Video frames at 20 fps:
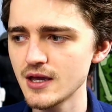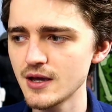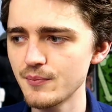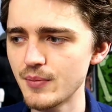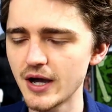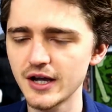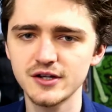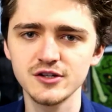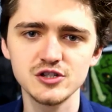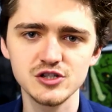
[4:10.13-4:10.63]

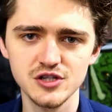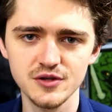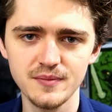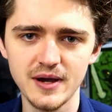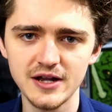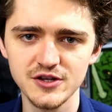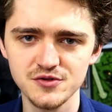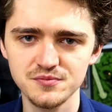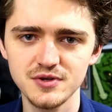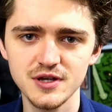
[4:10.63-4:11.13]
But I can just
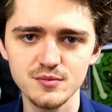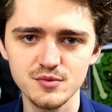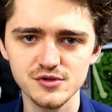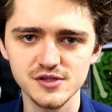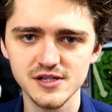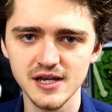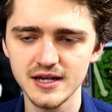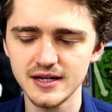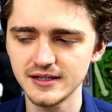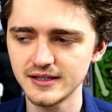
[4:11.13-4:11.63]
imagine people
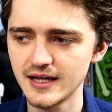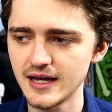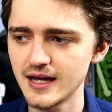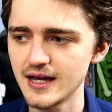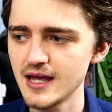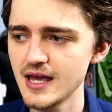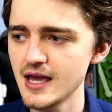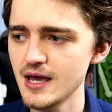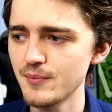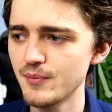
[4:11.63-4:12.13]
saying that.